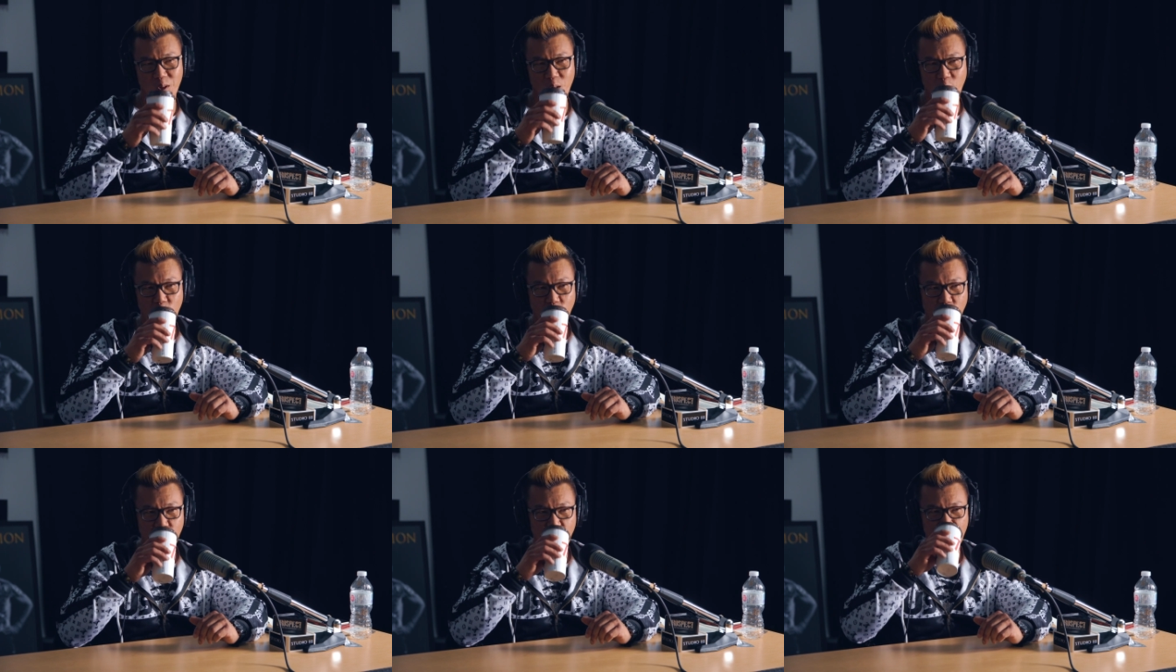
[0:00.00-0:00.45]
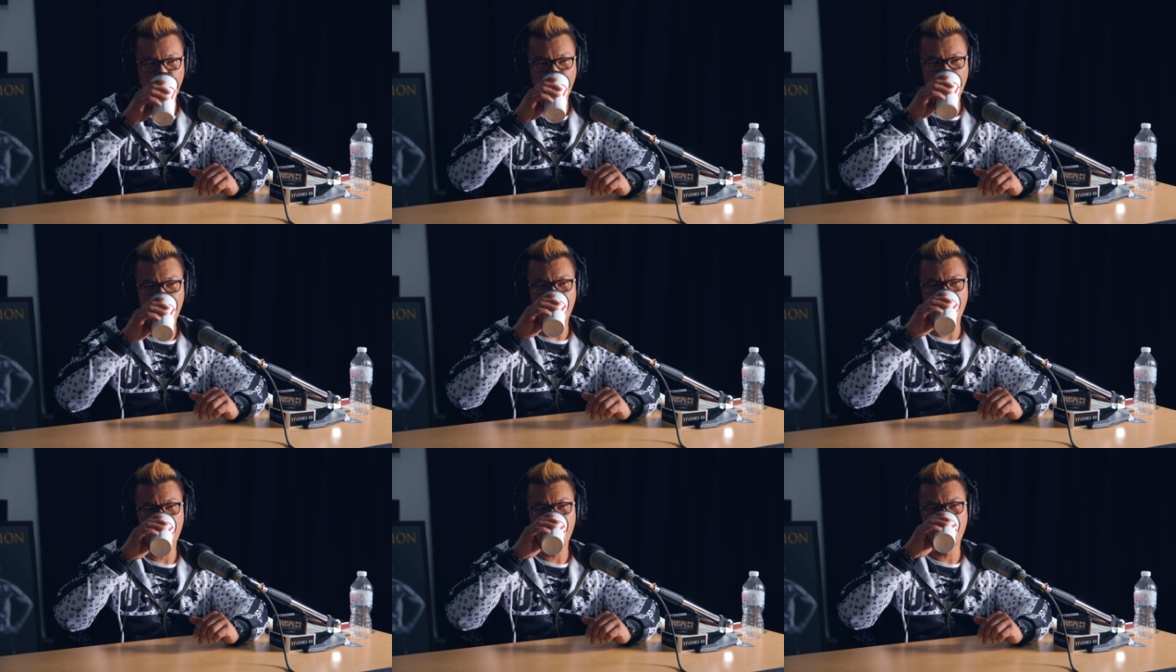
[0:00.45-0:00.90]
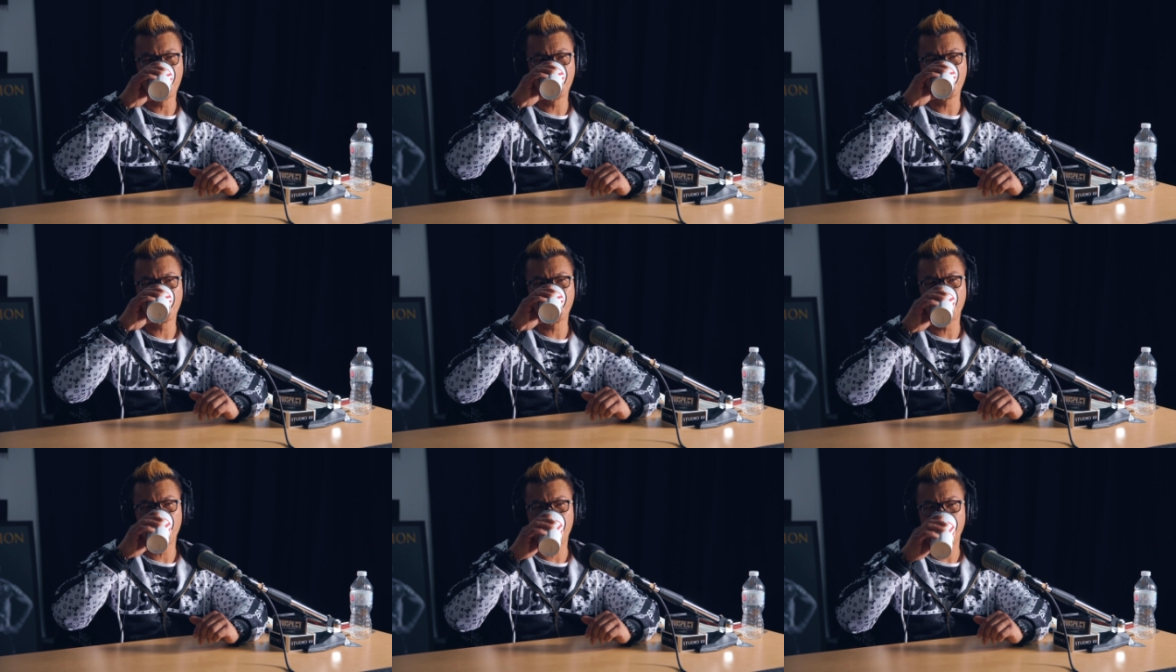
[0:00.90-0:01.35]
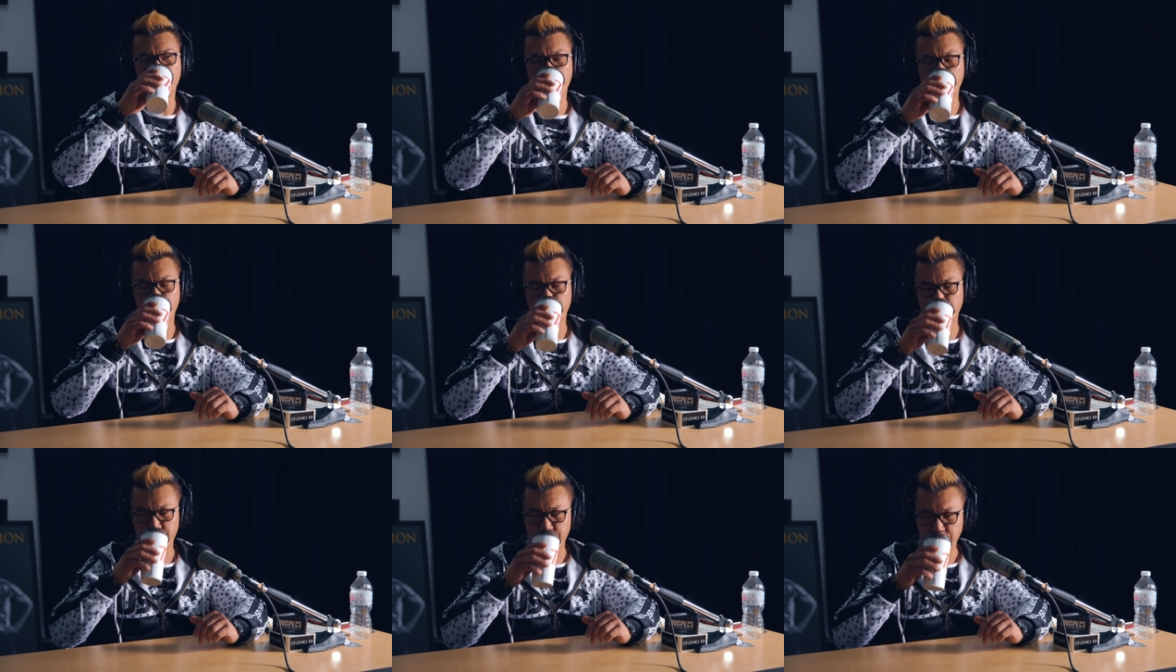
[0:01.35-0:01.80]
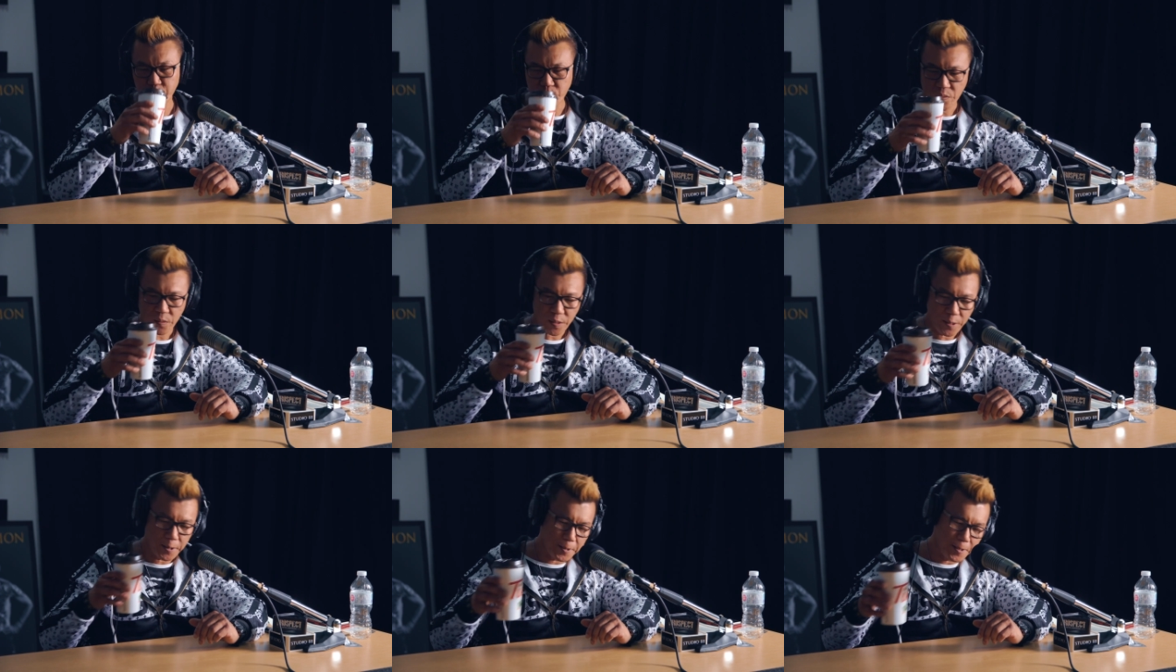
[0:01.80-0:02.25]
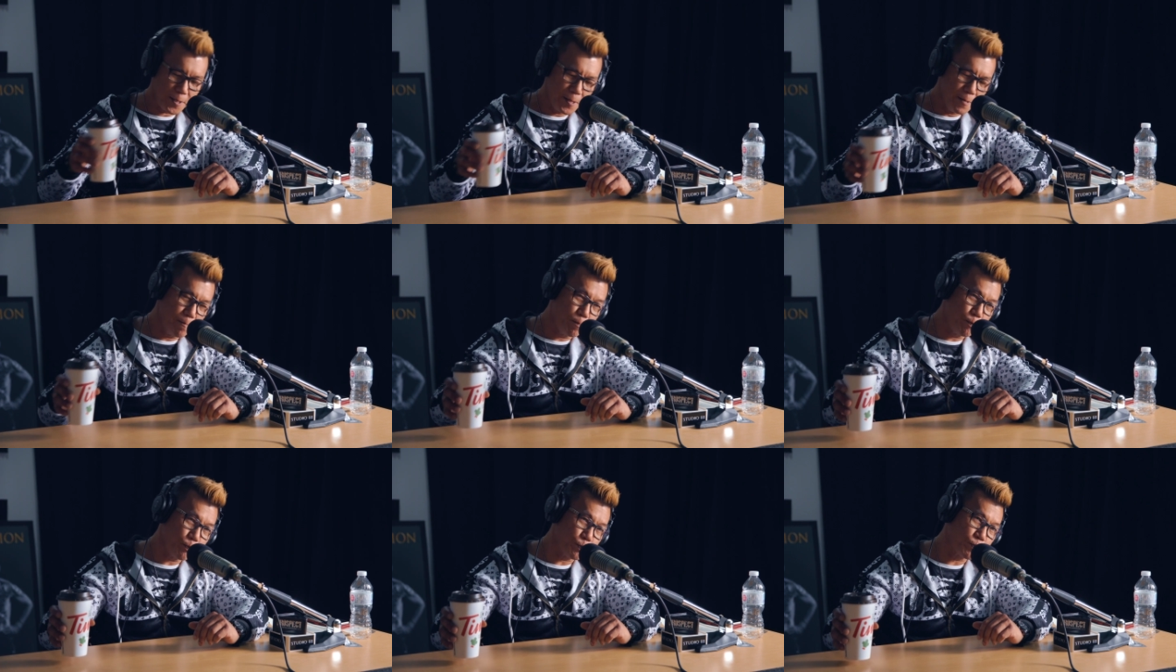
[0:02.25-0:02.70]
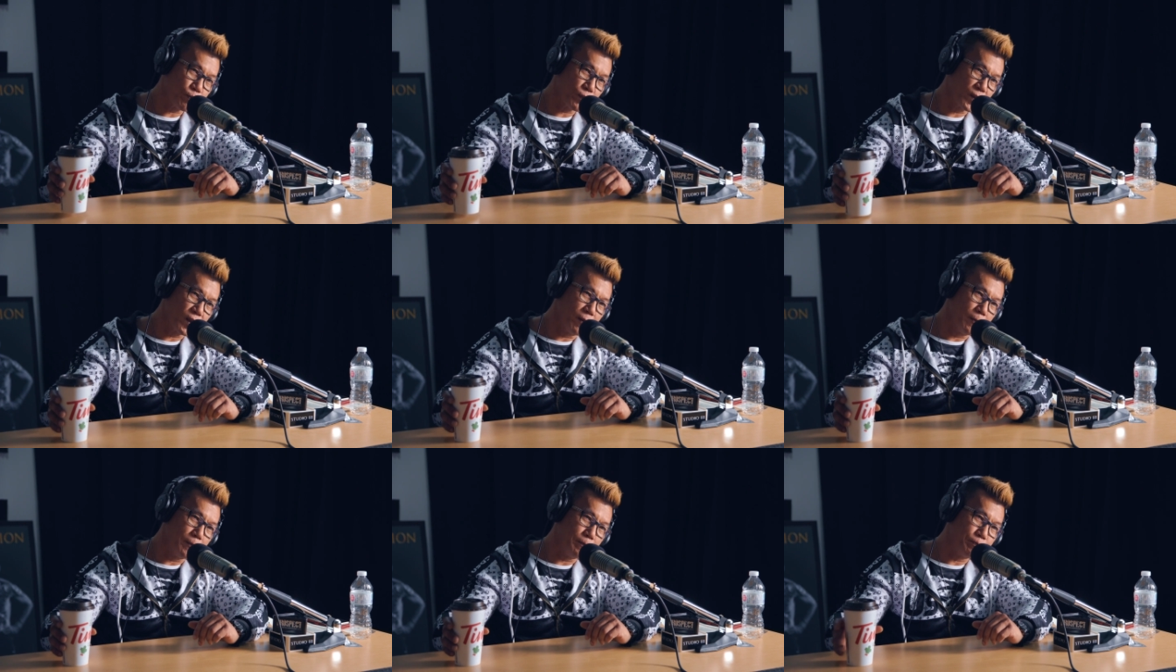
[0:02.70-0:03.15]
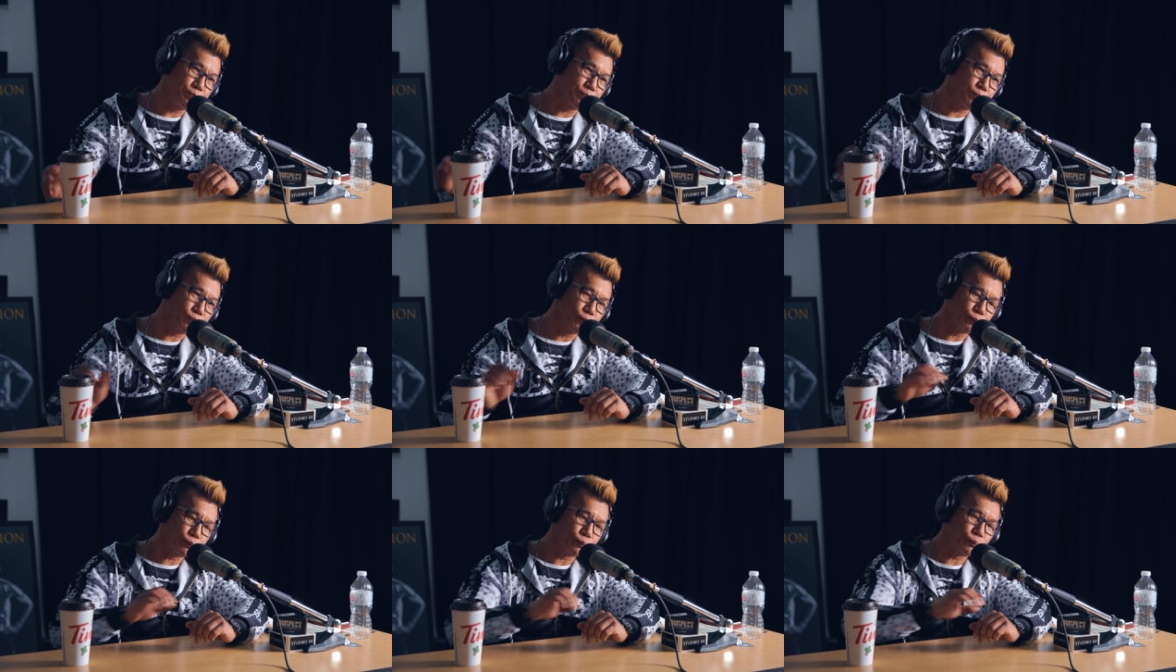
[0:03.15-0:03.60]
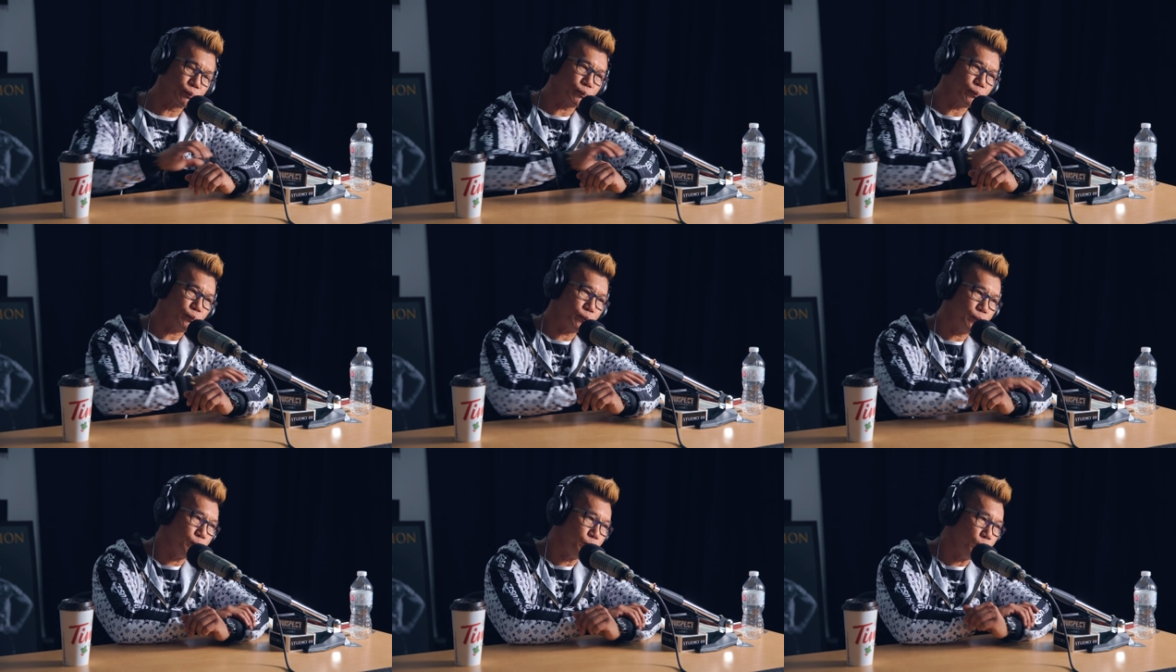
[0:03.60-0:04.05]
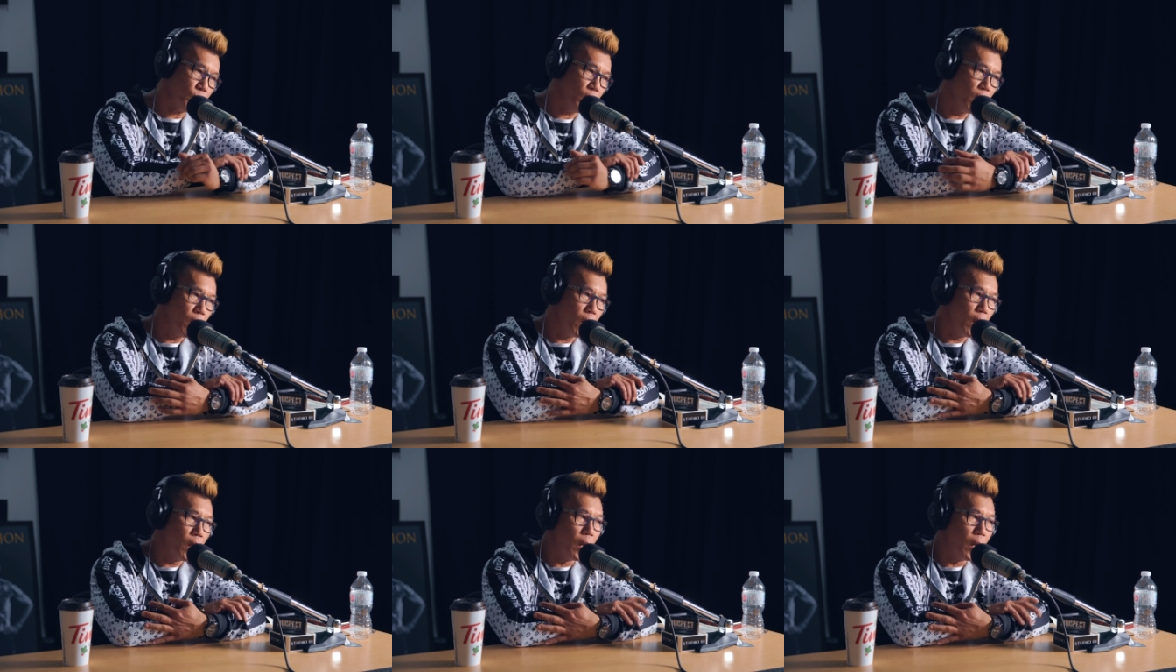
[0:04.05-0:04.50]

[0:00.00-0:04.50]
it's crazy. Like, it's too surreal to me, man. How's the COVID shit been affecting you?